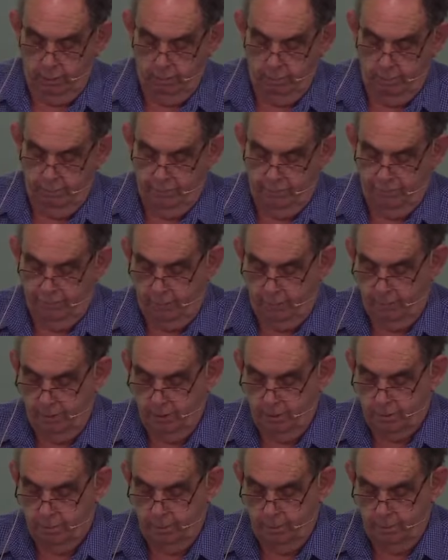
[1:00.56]
of the
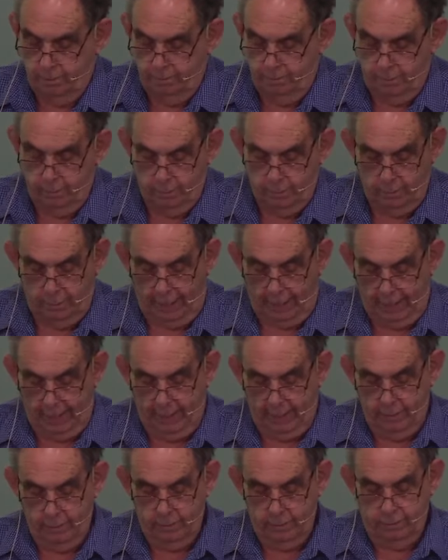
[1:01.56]
feminist movement
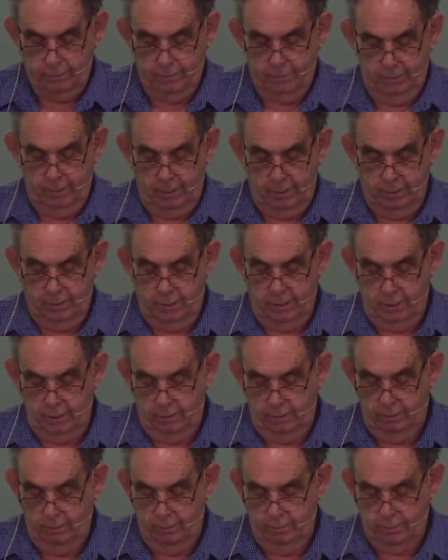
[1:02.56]
has and
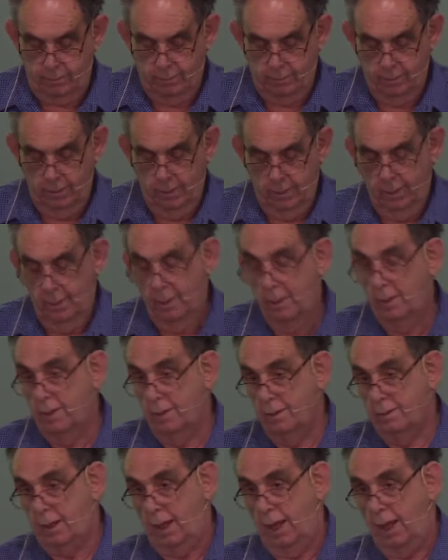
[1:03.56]
continues
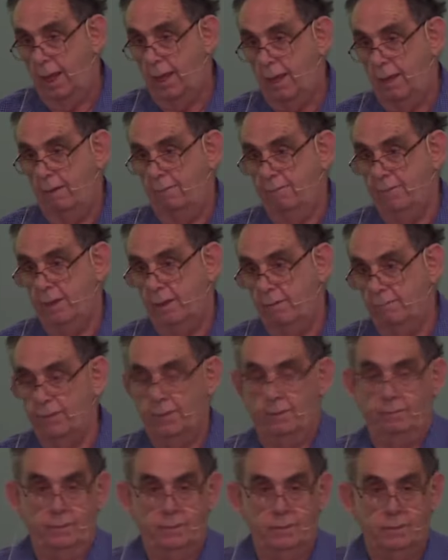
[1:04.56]
to have an
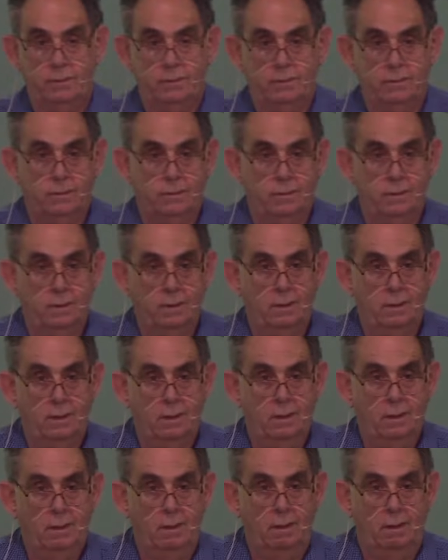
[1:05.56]
influence
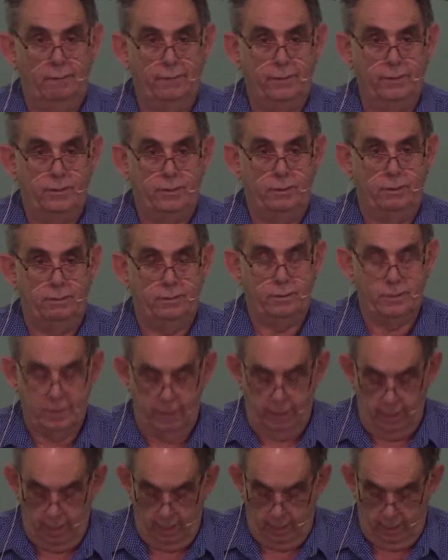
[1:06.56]
on the church
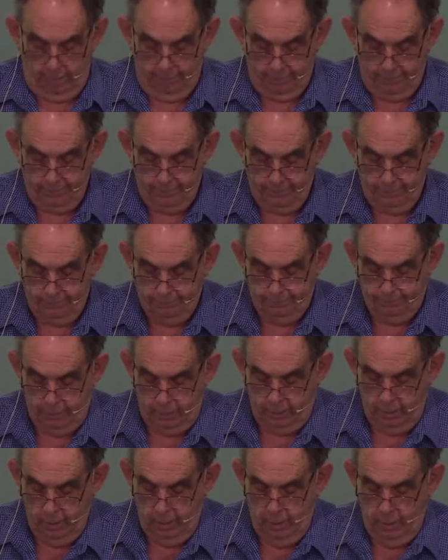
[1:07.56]
today.
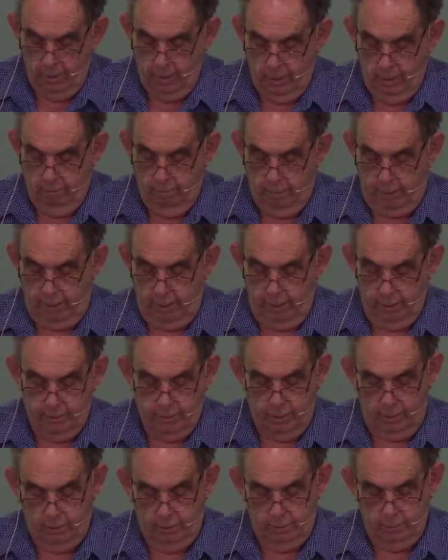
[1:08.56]
Many are
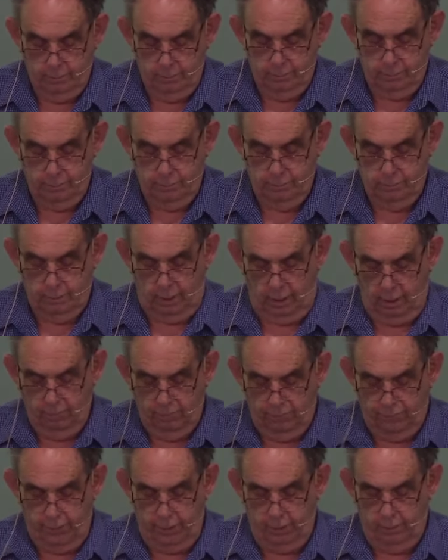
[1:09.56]
told and
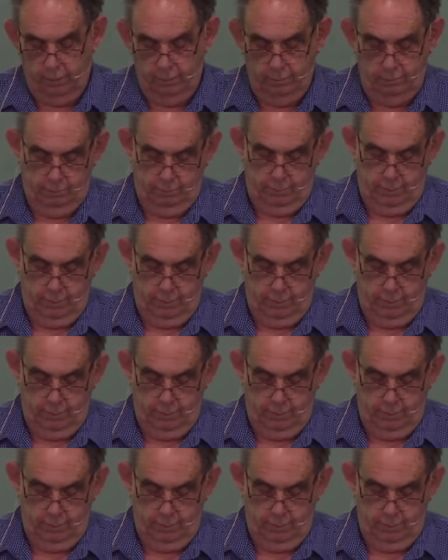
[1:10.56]
feel